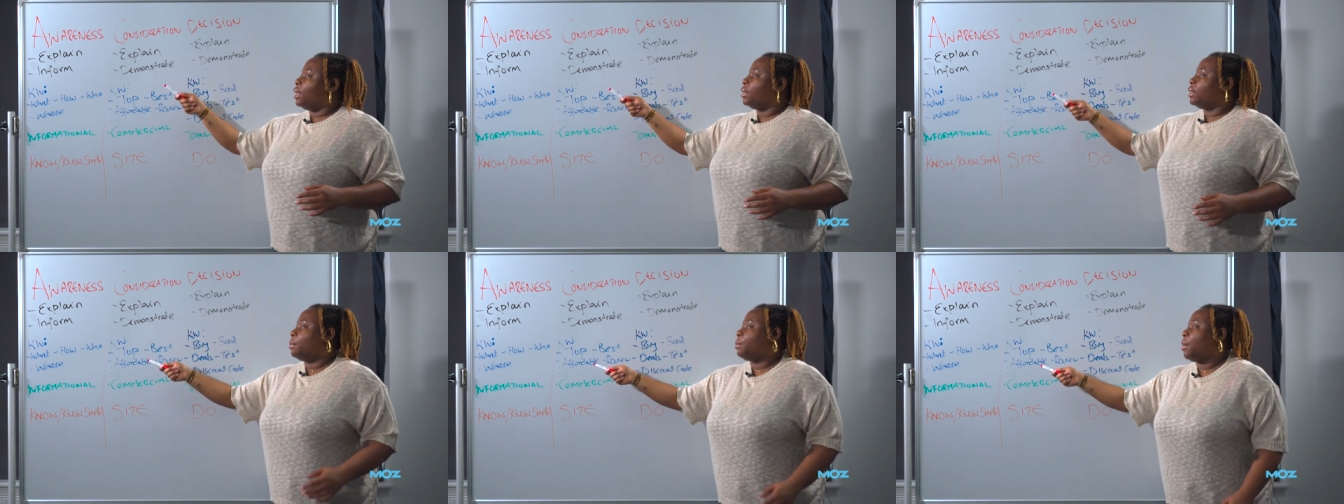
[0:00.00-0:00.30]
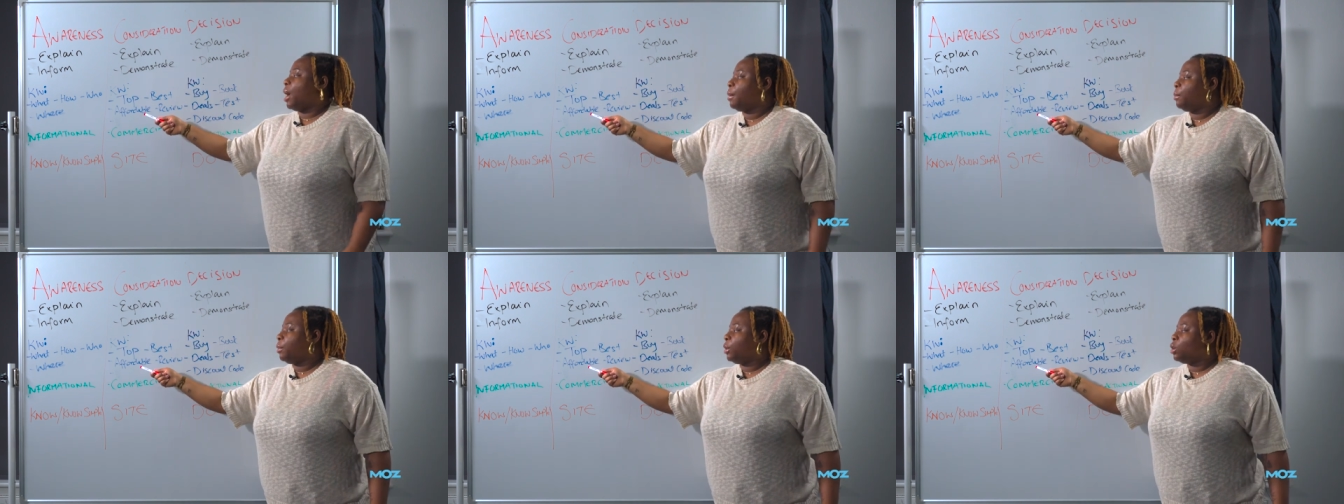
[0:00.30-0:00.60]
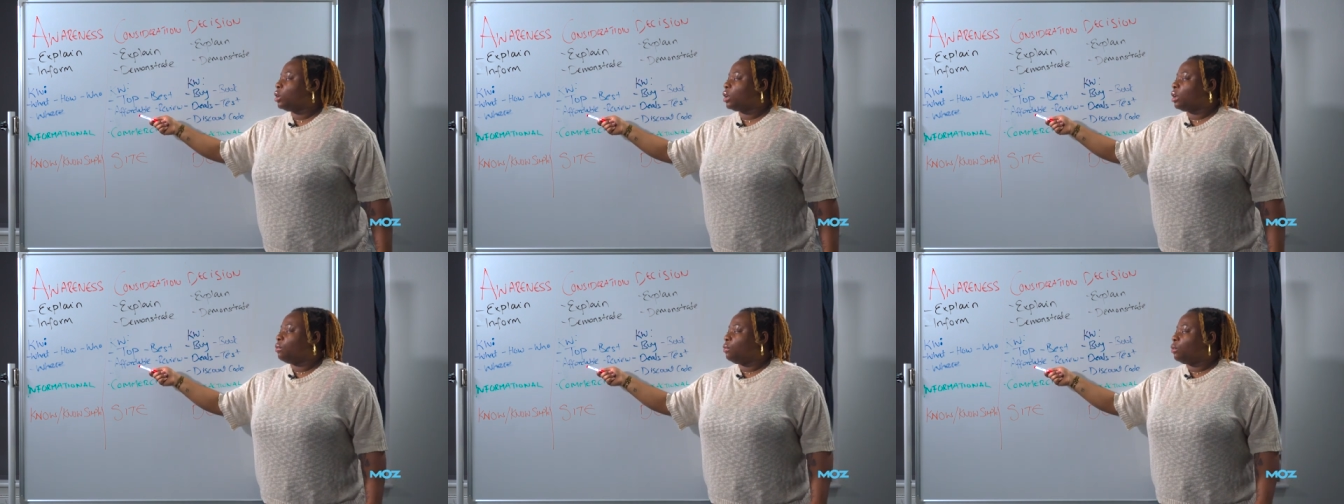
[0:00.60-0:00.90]
they might be
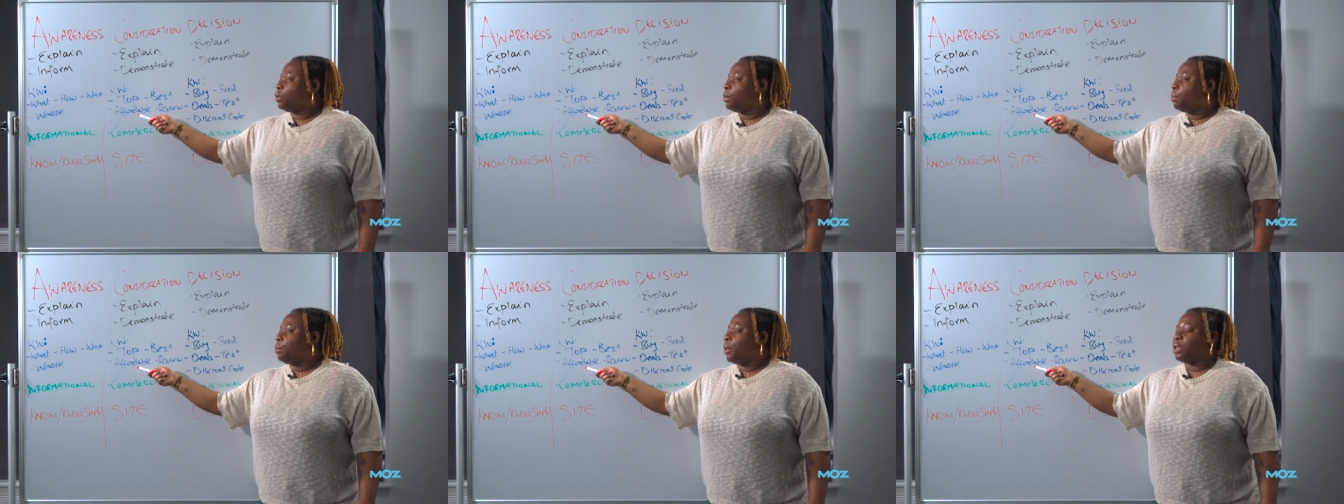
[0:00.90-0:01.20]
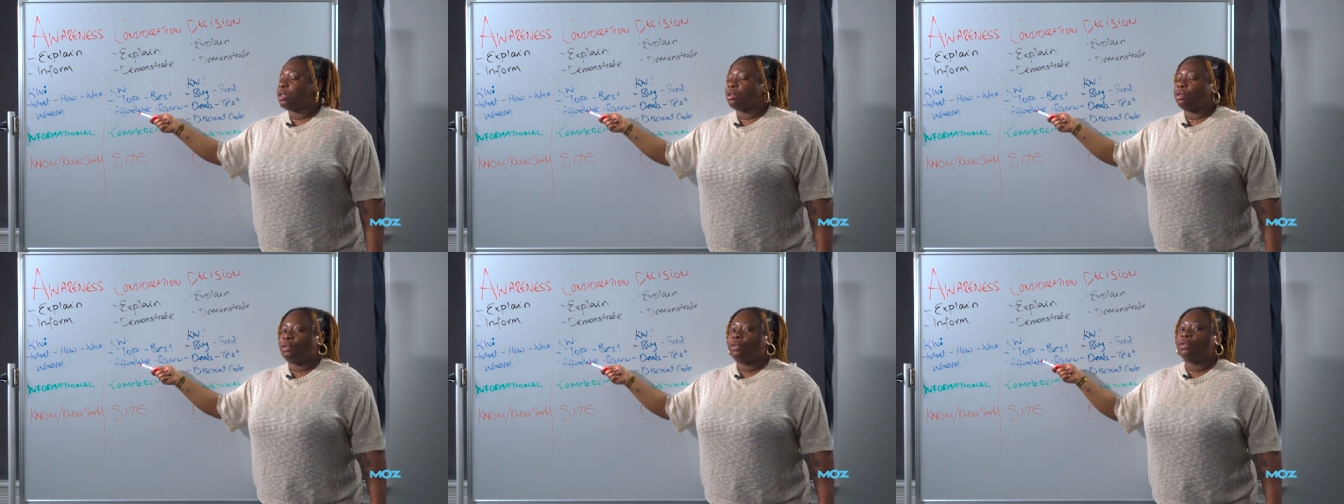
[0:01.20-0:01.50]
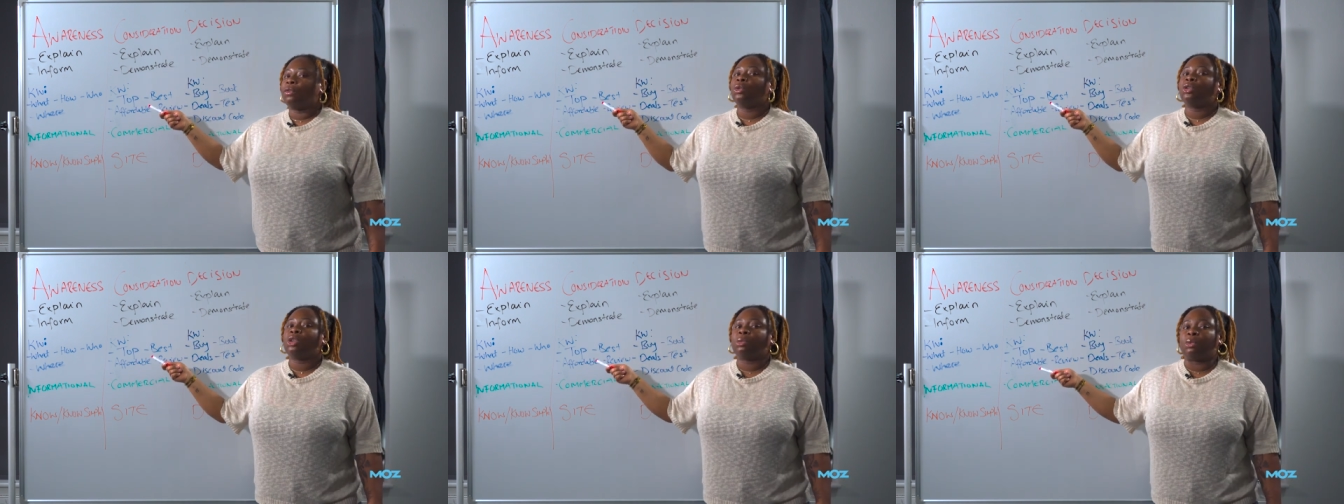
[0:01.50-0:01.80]
looking for the best
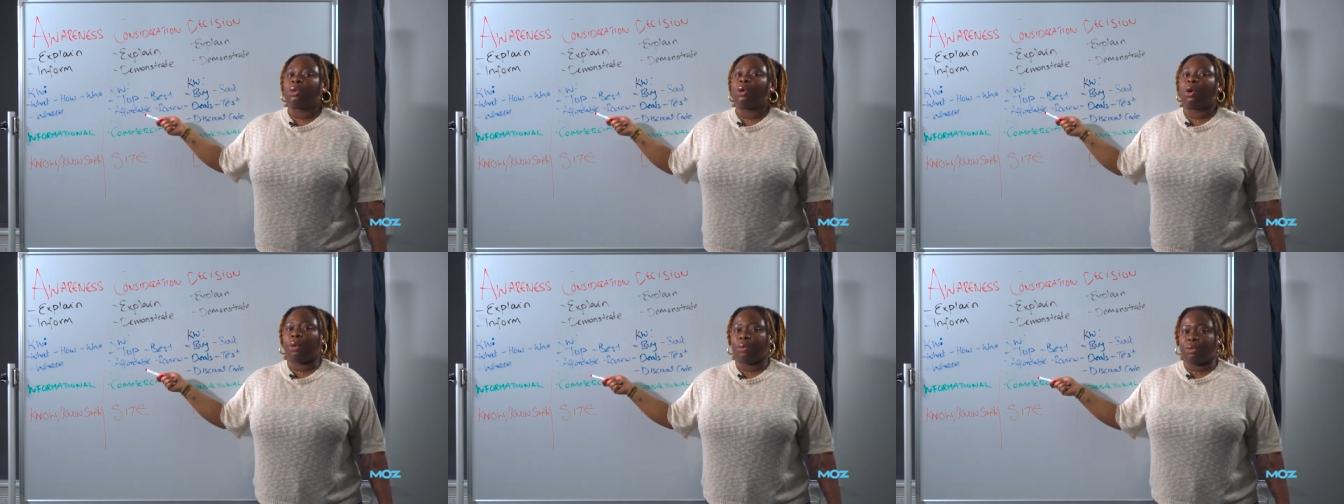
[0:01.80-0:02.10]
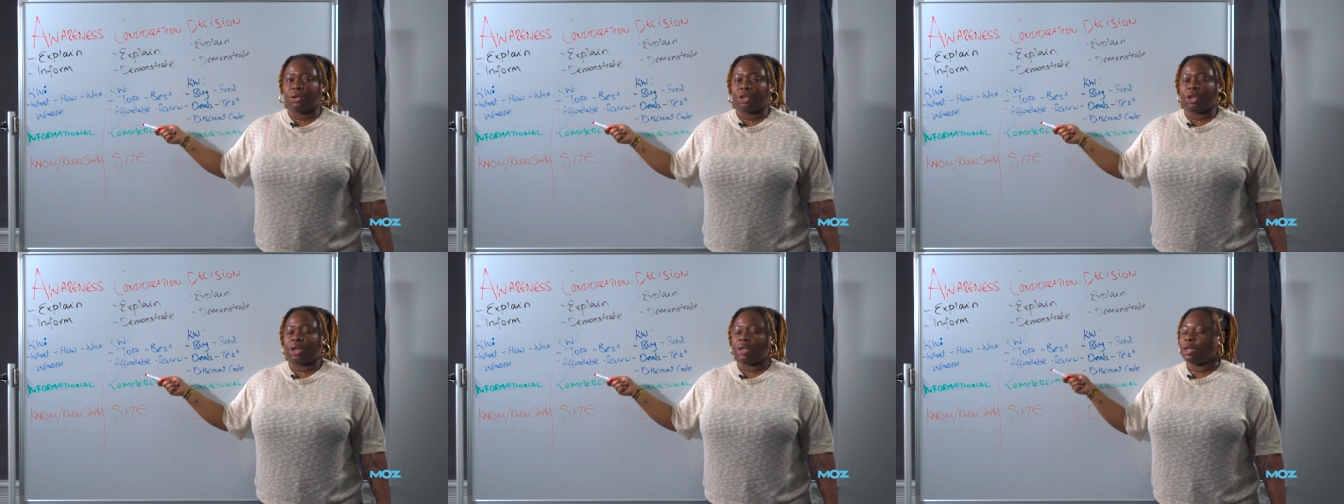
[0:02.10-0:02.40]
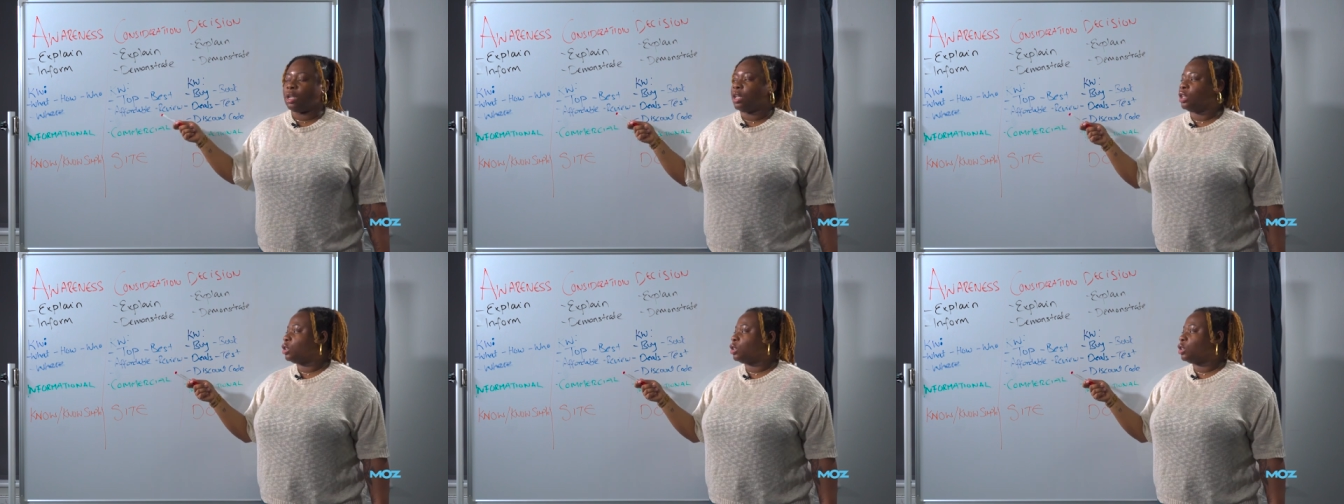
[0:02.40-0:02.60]
affordable option.